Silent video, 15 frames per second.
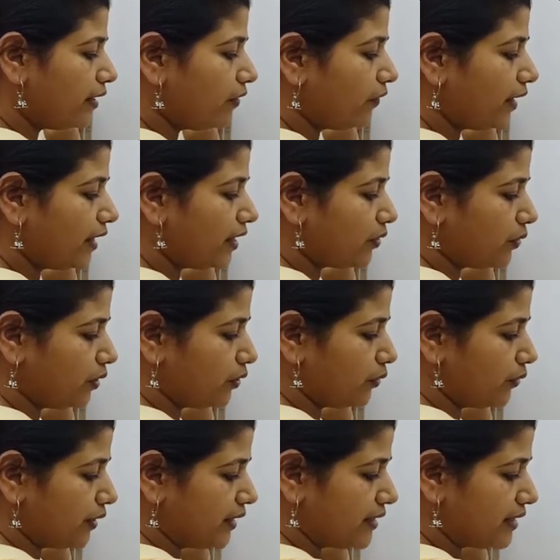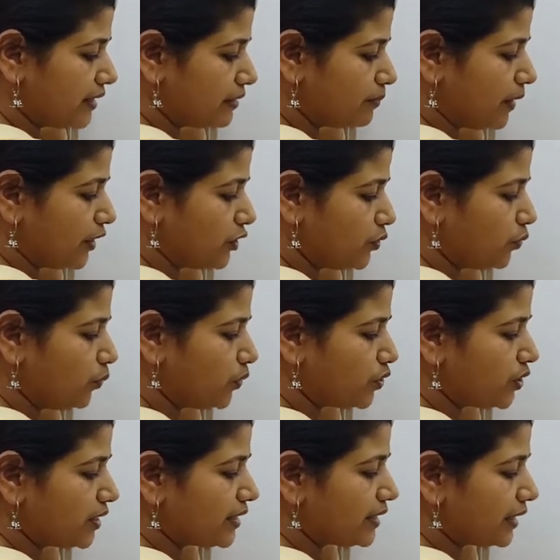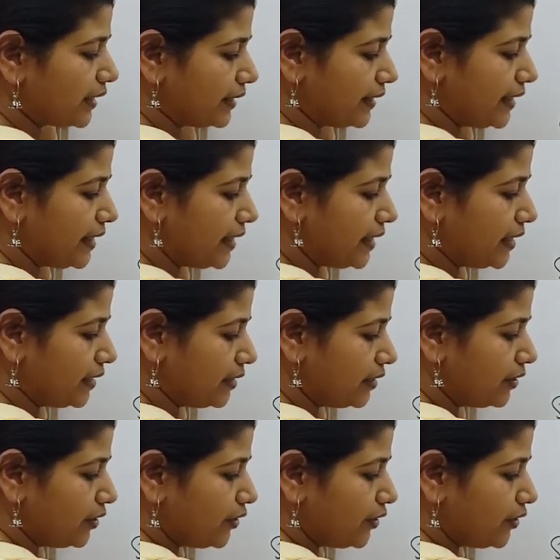Y equal to 26 by 2 which is 13.